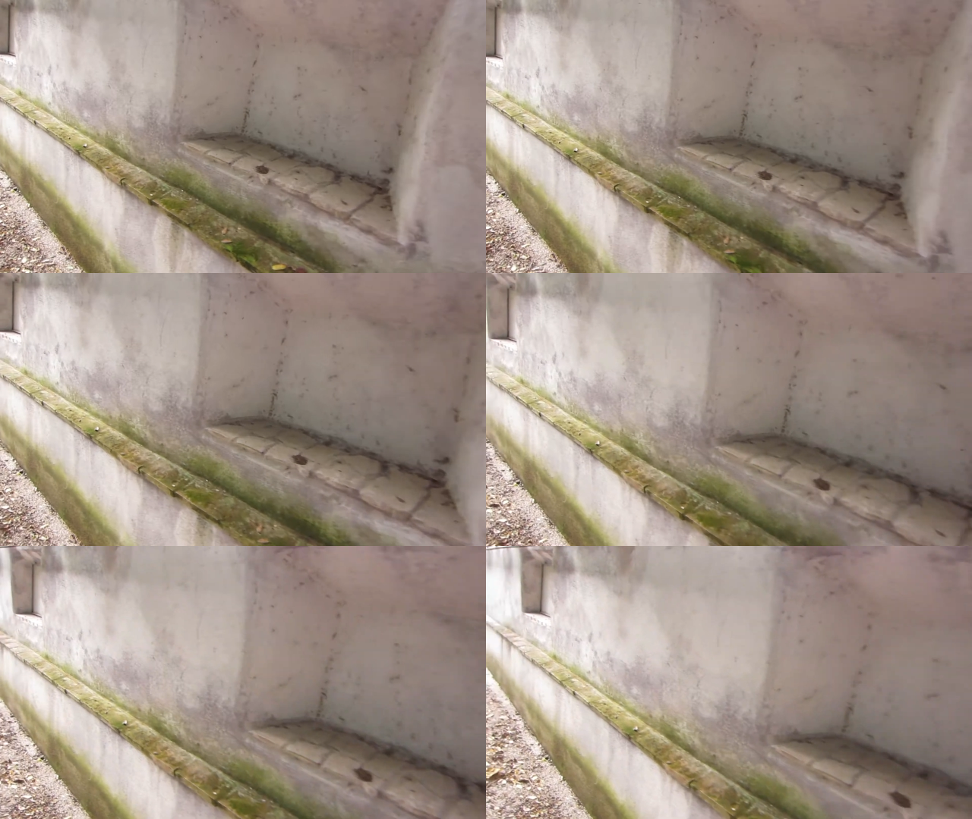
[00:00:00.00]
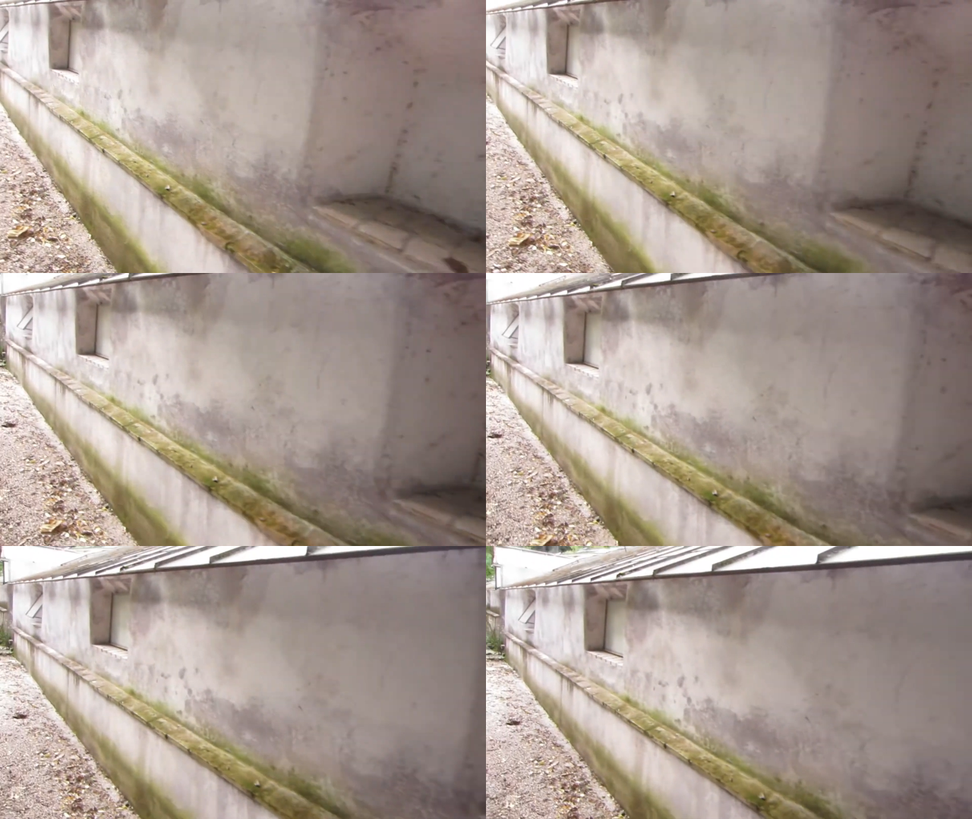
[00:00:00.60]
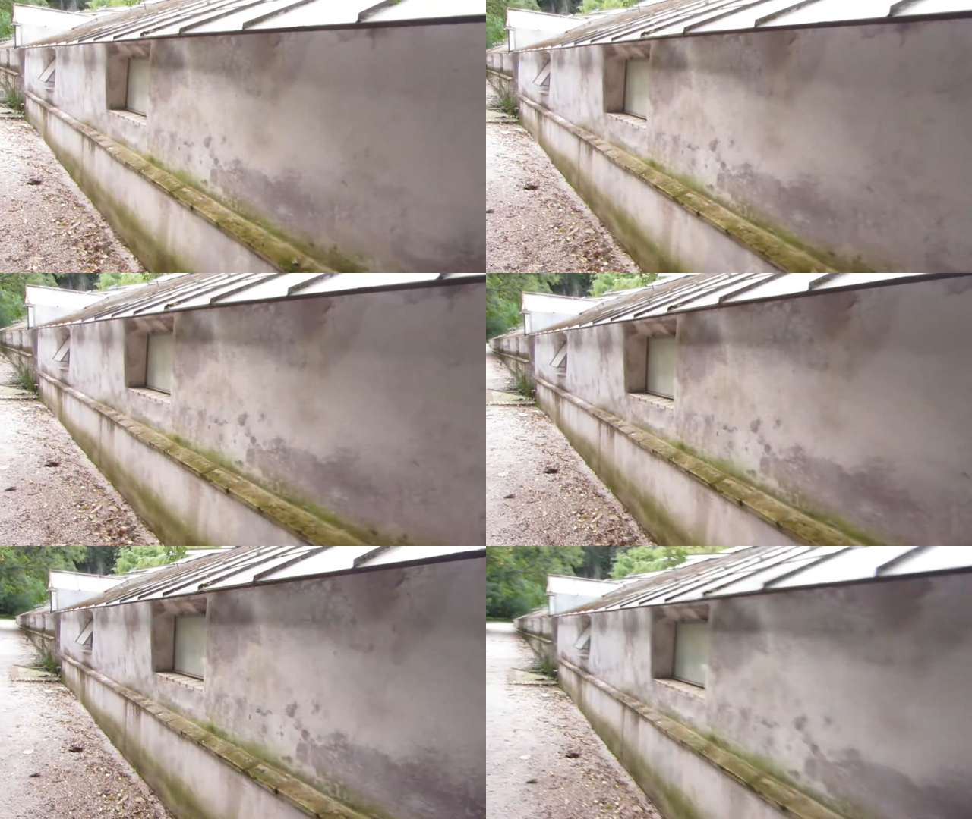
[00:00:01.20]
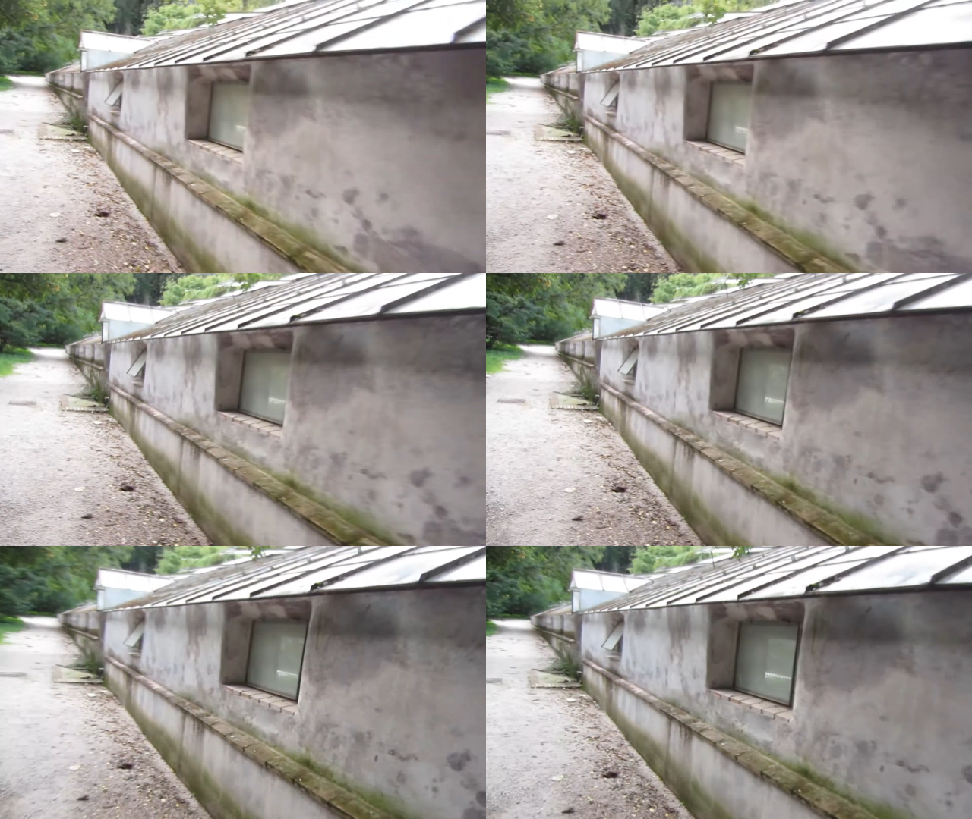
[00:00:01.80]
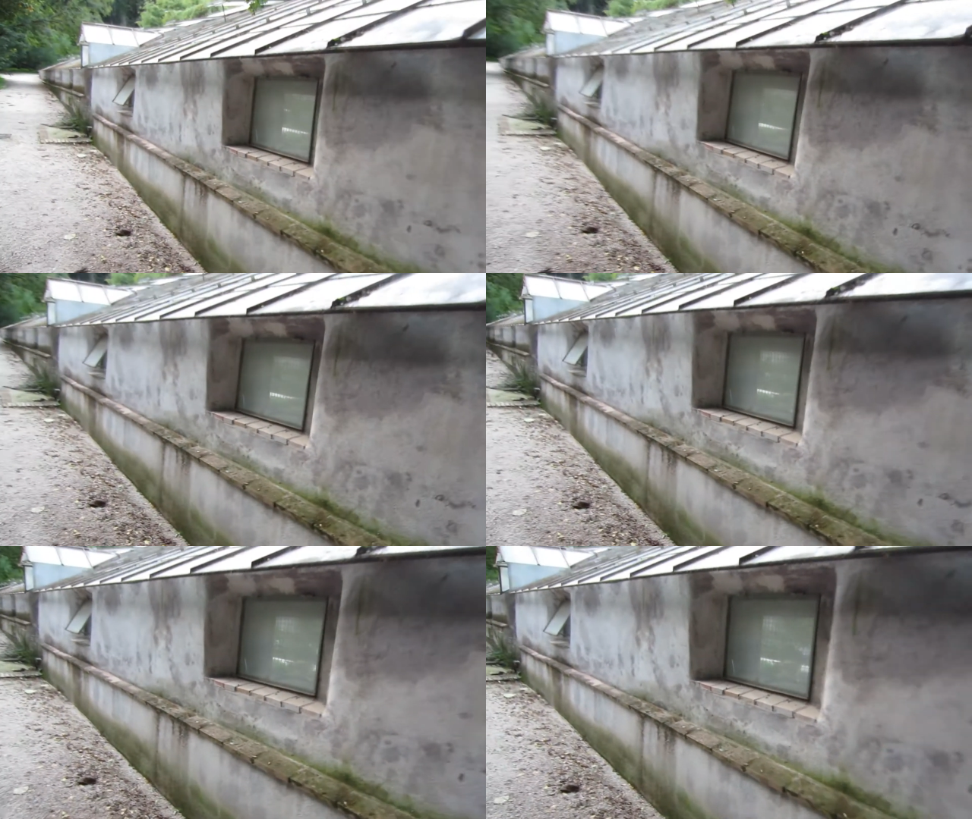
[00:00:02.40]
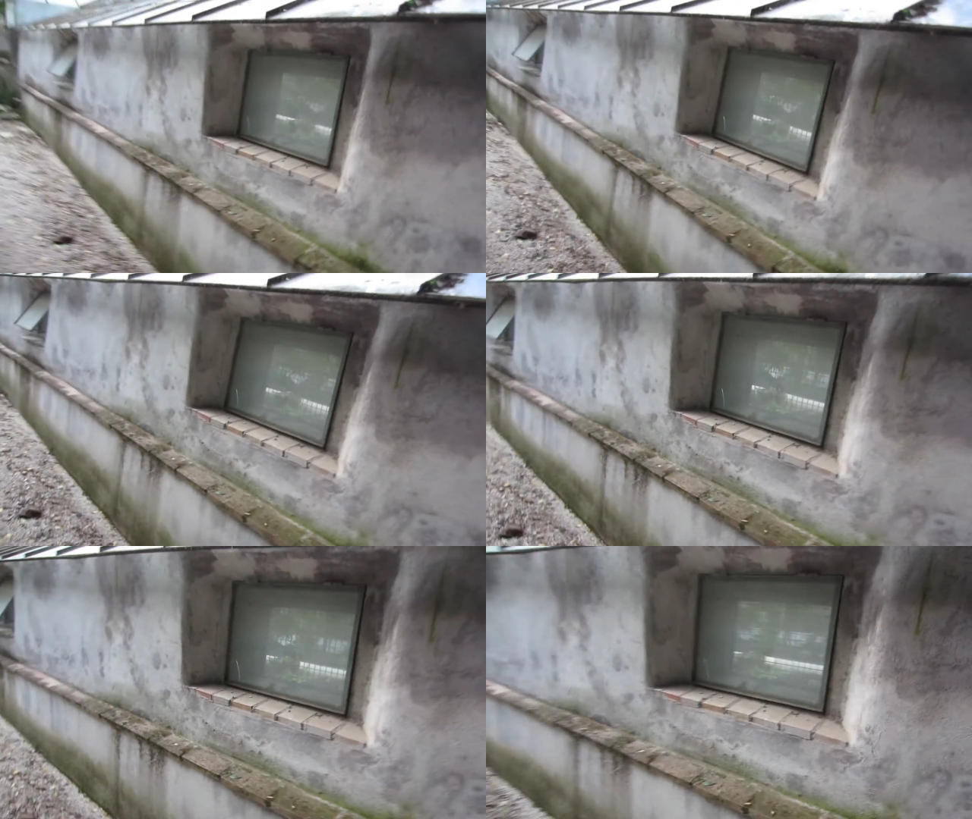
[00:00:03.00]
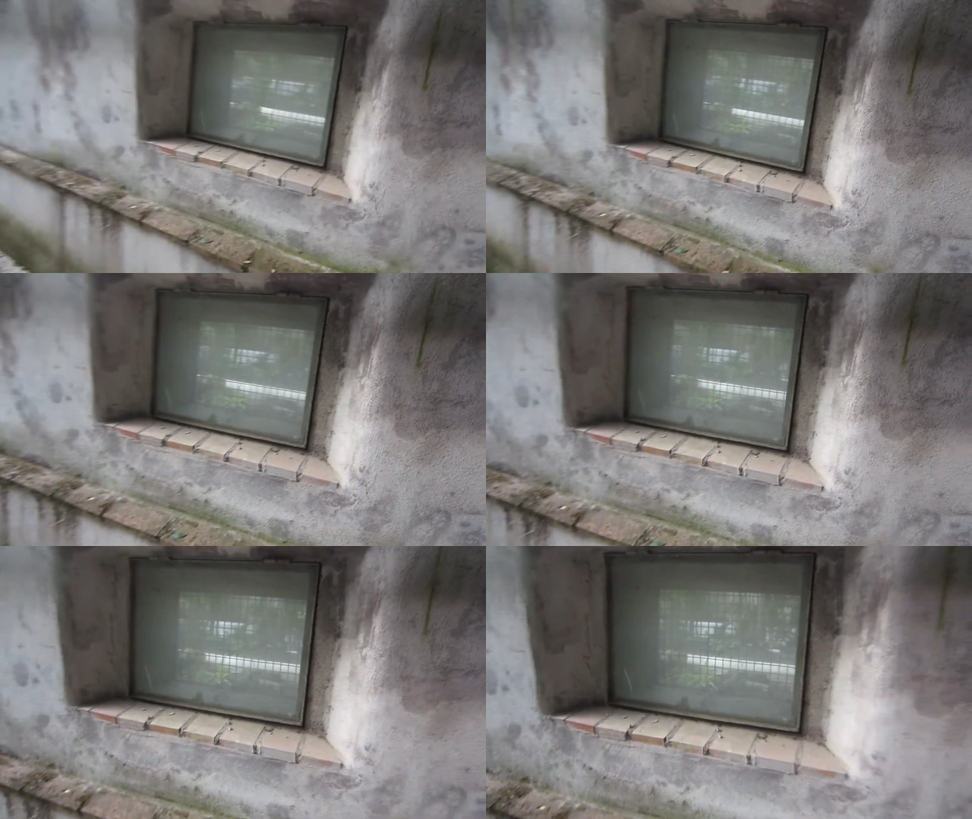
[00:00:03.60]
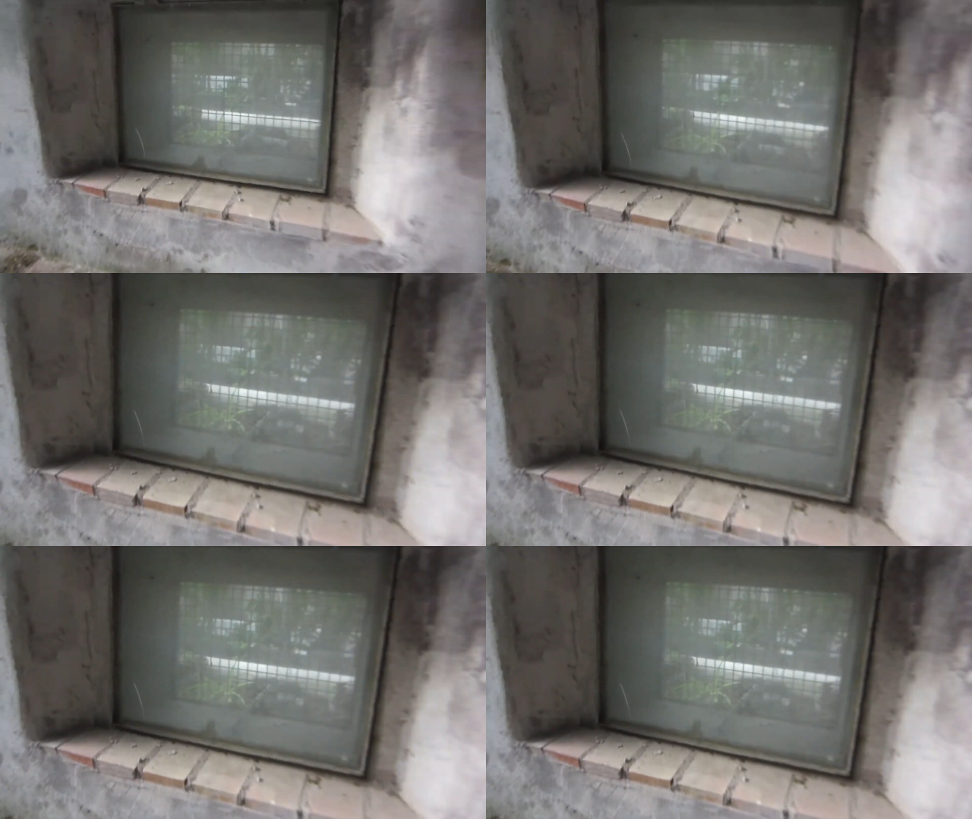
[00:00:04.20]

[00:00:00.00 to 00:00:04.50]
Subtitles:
[unreadable: no face in view]